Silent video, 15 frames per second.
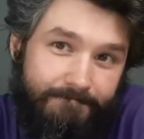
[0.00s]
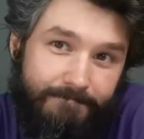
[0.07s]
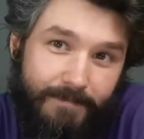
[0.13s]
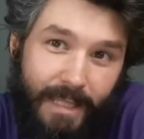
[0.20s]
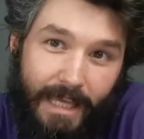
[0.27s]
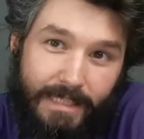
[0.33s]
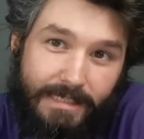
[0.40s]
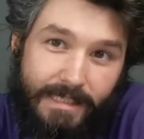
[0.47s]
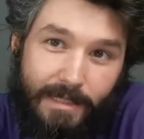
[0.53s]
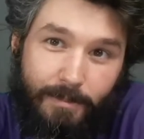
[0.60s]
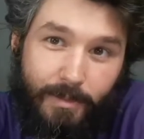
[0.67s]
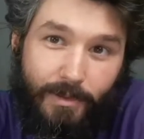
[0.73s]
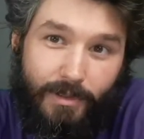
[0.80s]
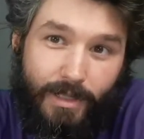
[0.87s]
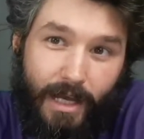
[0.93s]
That's
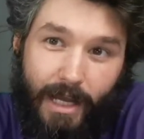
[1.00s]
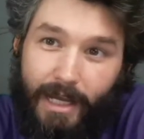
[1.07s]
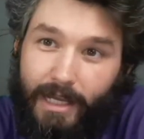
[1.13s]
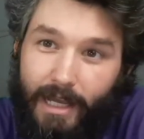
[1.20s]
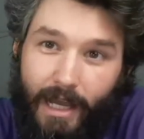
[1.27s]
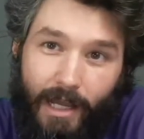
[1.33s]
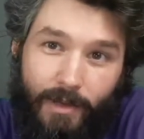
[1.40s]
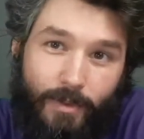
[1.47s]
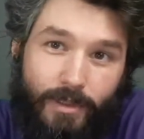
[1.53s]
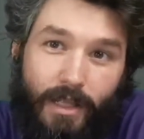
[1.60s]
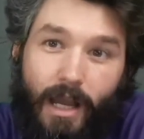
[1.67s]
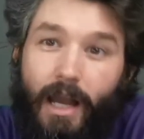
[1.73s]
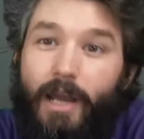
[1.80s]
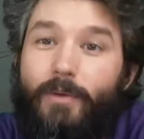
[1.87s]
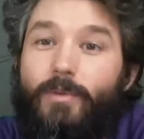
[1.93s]
simple. I
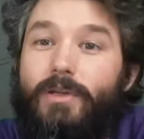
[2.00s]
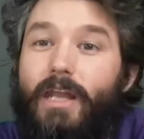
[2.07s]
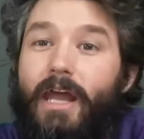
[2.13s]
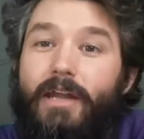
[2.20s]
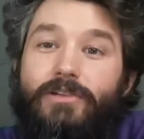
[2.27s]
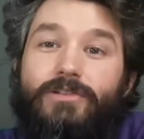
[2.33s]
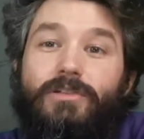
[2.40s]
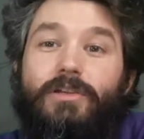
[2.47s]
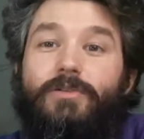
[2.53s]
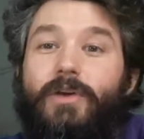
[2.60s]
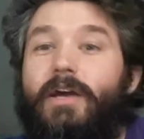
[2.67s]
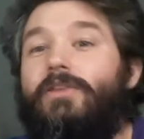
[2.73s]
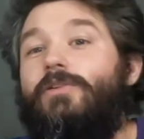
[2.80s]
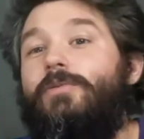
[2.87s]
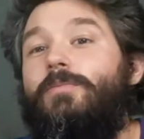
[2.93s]
would actually
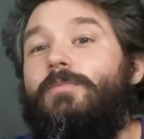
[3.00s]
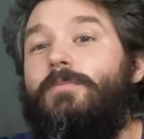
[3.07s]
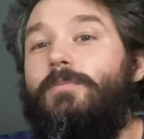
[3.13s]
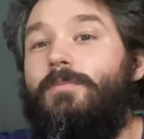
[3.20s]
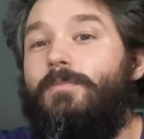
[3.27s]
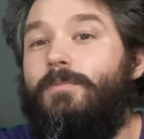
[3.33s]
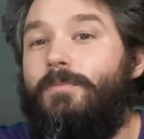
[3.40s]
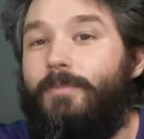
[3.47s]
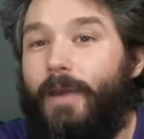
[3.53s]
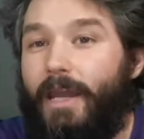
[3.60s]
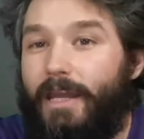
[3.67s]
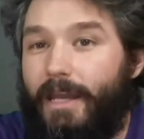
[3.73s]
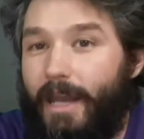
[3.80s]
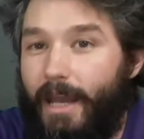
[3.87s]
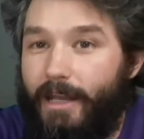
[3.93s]
rather
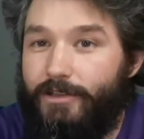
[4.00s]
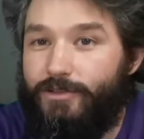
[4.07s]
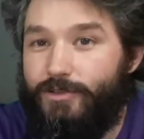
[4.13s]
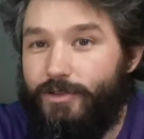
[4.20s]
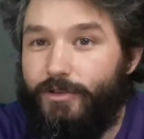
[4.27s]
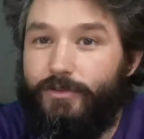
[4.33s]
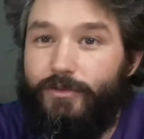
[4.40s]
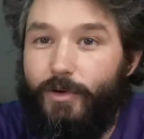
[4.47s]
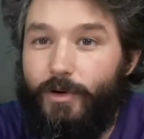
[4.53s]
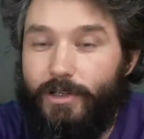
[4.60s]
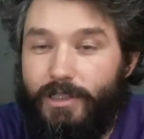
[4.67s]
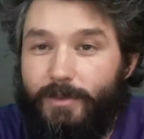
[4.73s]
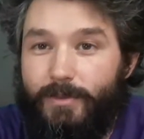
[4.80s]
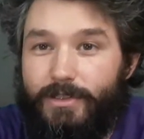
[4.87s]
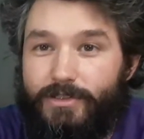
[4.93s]
pay extra for
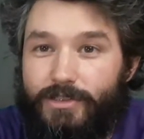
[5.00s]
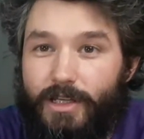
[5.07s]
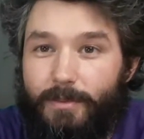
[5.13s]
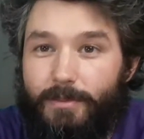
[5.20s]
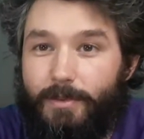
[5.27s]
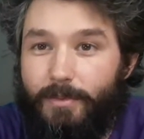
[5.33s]
it to be shipped